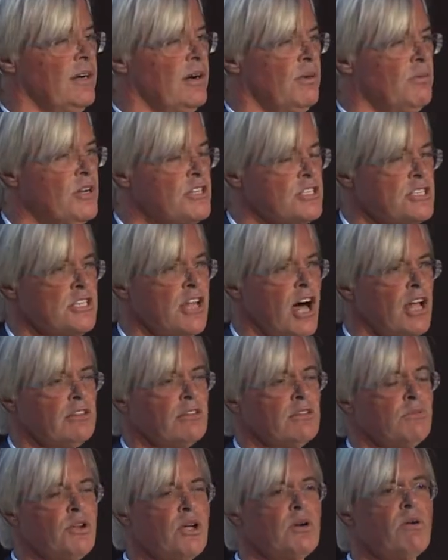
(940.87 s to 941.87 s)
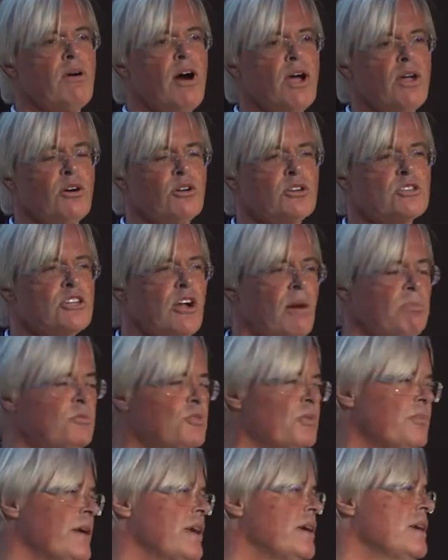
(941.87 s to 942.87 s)
which not require a job to
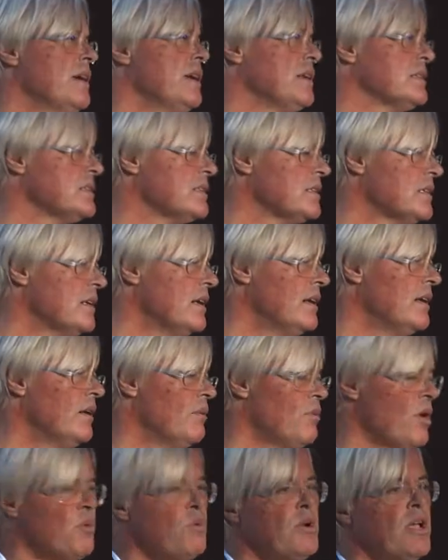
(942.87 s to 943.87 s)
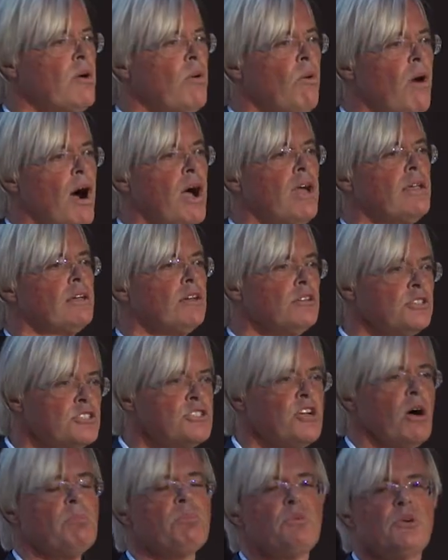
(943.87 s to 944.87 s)
be killed, will require
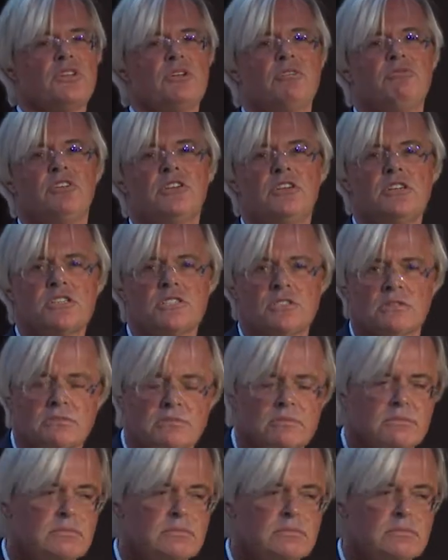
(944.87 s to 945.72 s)
job redefinition.